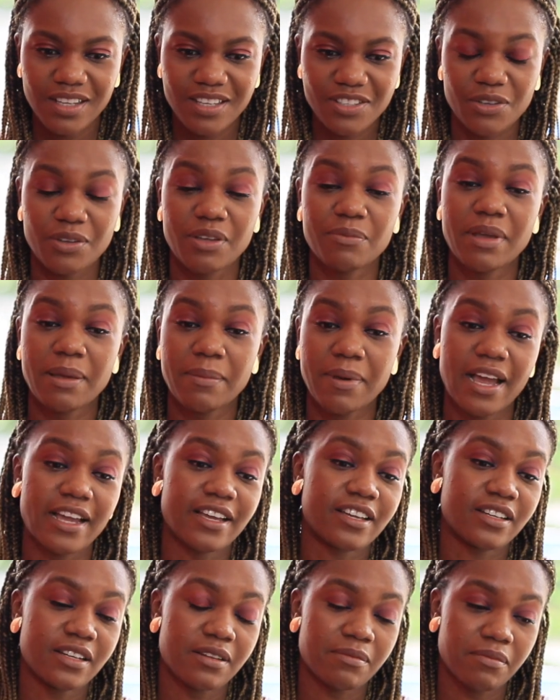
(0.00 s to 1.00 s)
So
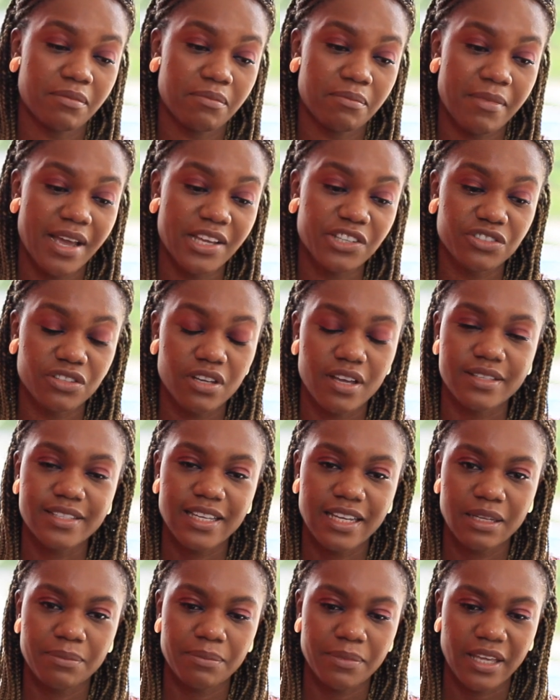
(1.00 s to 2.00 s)
I can imagine her
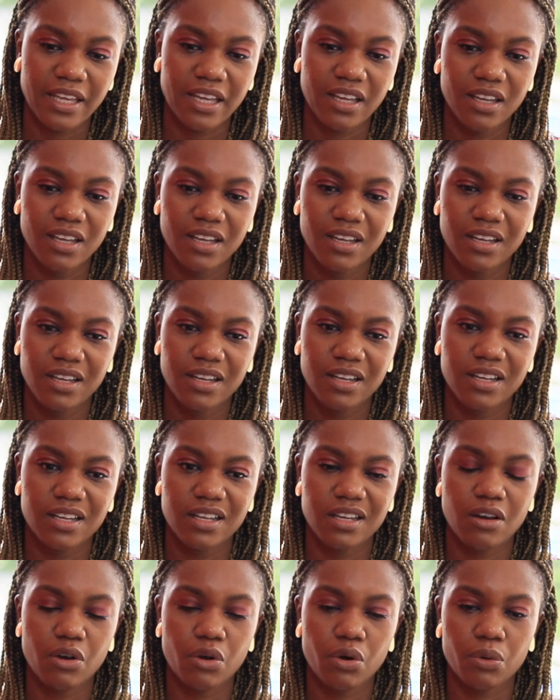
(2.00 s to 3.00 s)
telling me,
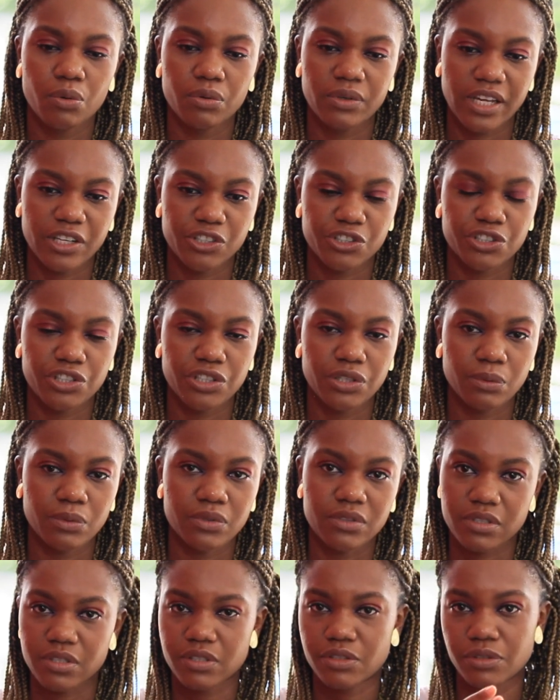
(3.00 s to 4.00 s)
that she
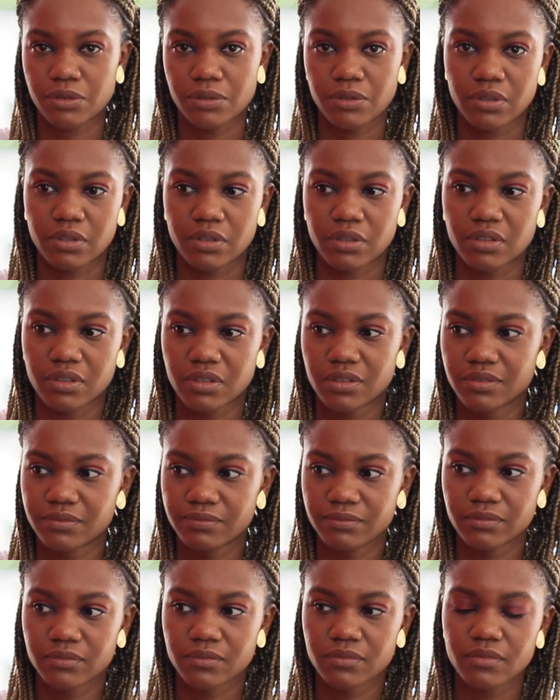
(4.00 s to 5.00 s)
wants to
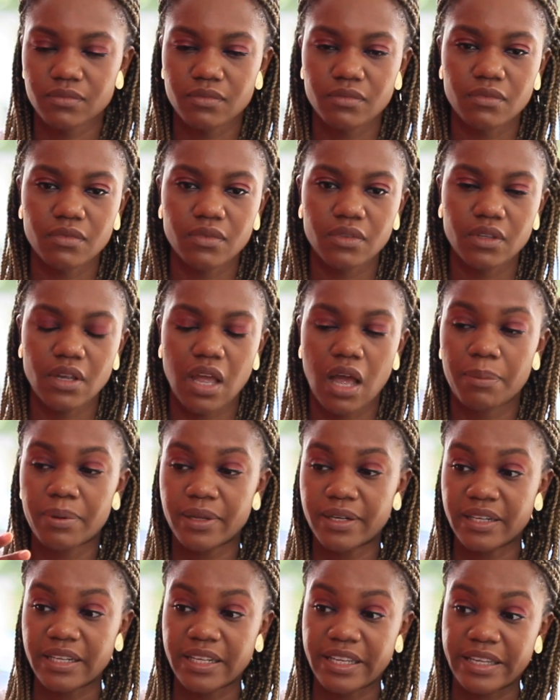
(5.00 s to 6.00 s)
up
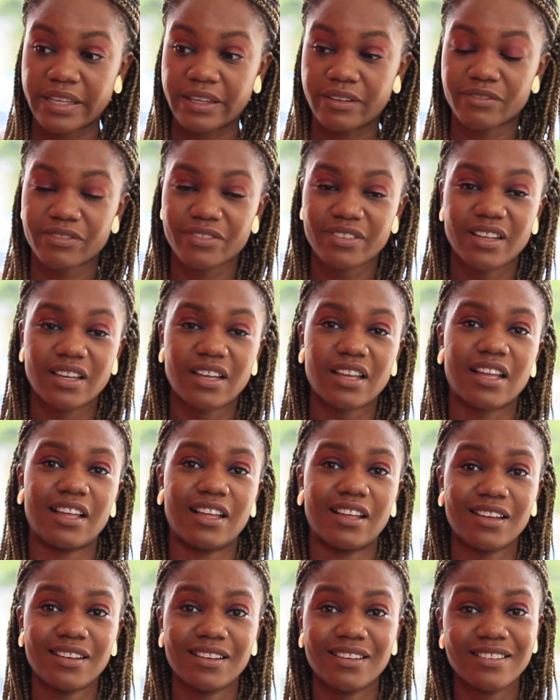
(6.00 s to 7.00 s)
and leave
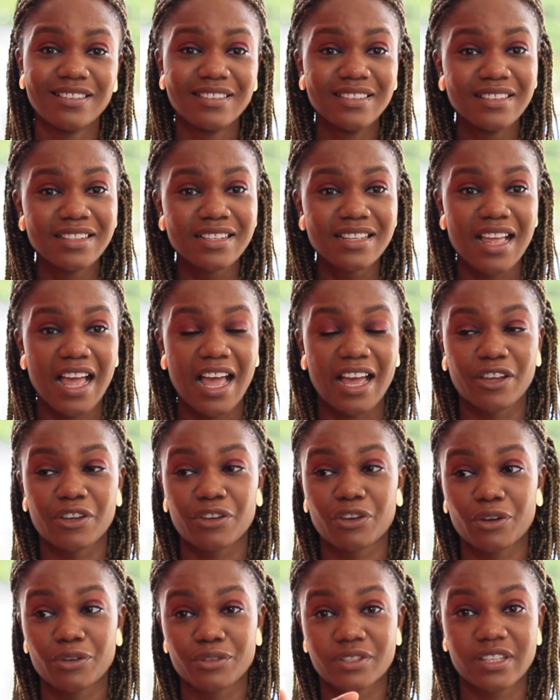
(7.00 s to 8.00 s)

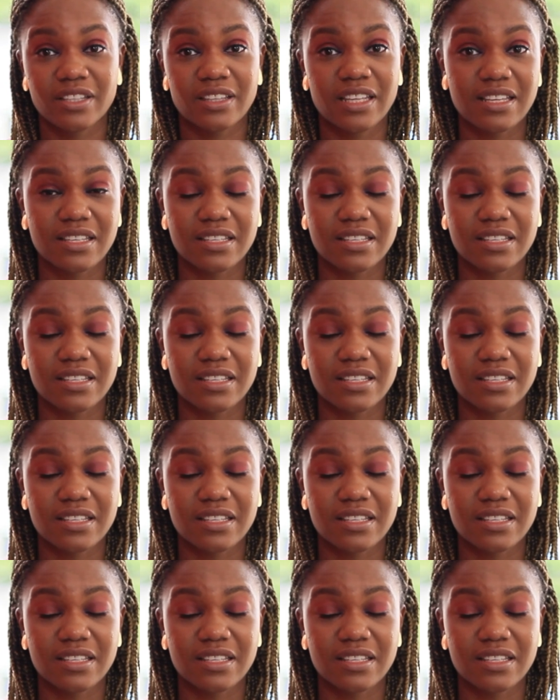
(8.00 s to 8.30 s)
and go to